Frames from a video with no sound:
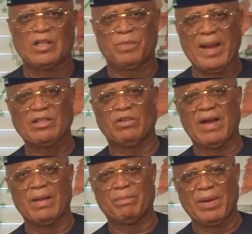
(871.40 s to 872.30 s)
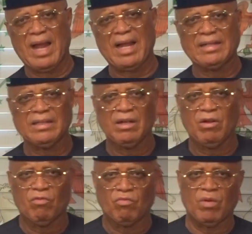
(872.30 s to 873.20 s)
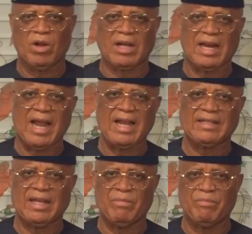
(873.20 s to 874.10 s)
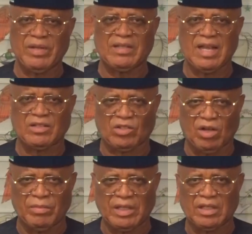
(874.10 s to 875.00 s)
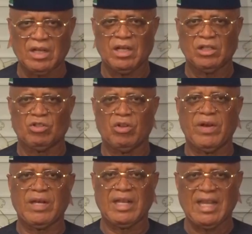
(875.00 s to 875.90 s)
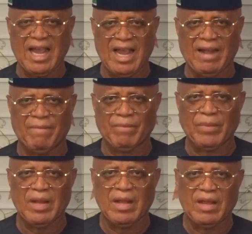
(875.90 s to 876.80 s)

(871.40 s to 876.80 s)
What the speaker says: As part of our plan, we will organize a business summit during the year,